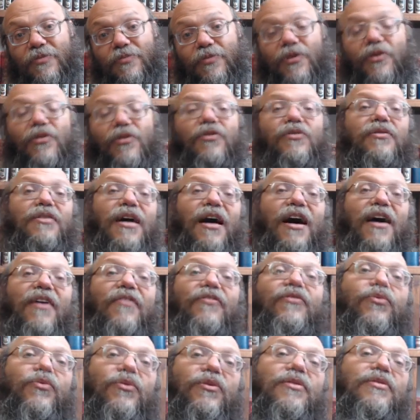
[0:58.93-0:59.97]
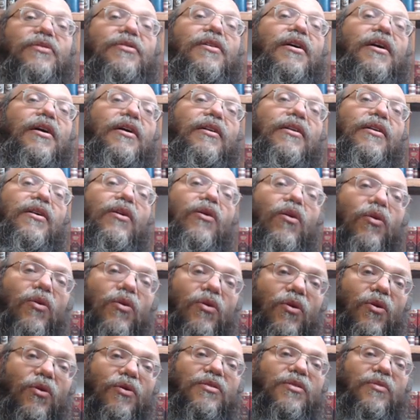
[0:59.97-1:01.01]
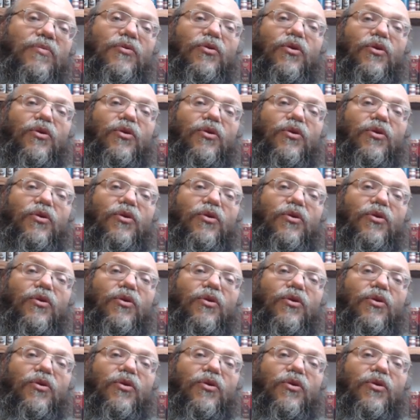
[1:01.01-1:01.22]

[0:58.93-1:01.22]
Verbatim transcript: because afterwards the whole concept